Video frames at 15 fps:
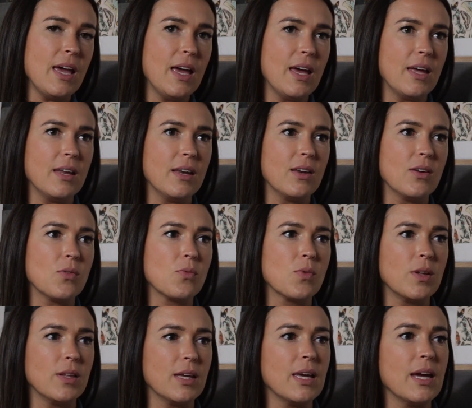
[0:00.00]
And
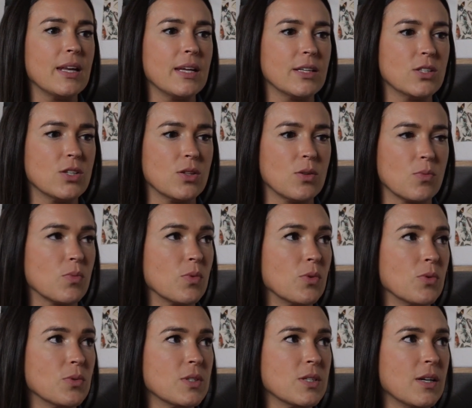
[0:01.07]
really getting to the
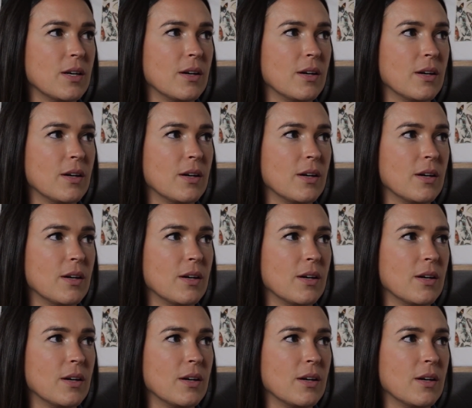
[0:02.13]
root.